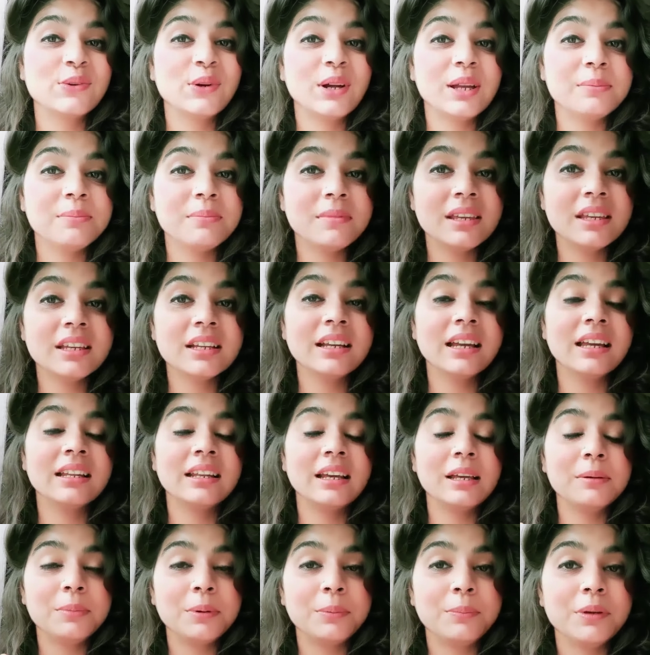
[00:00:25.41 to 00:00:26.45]
So I make
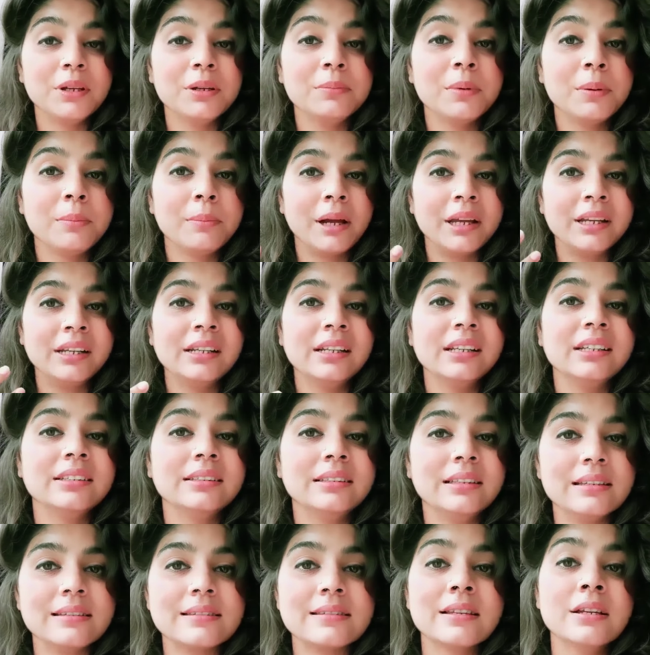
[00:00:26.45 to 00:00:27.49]
and I prepare my mind
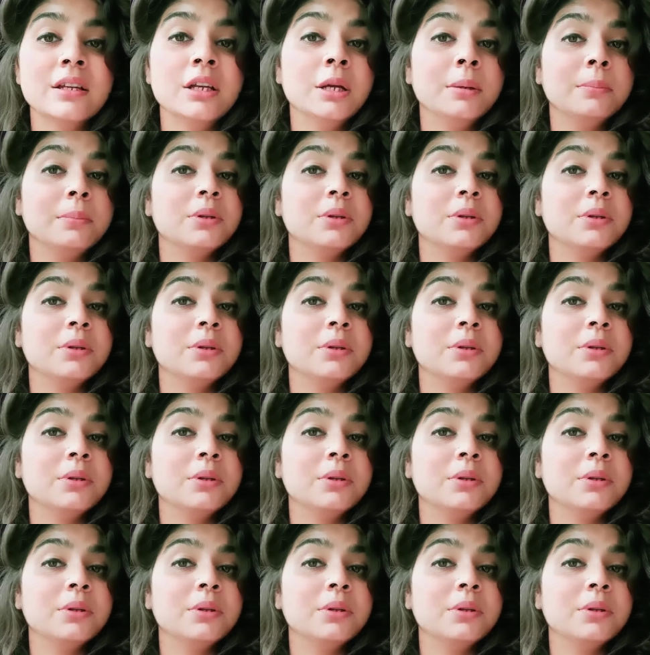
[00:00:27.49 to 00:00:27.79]
like this.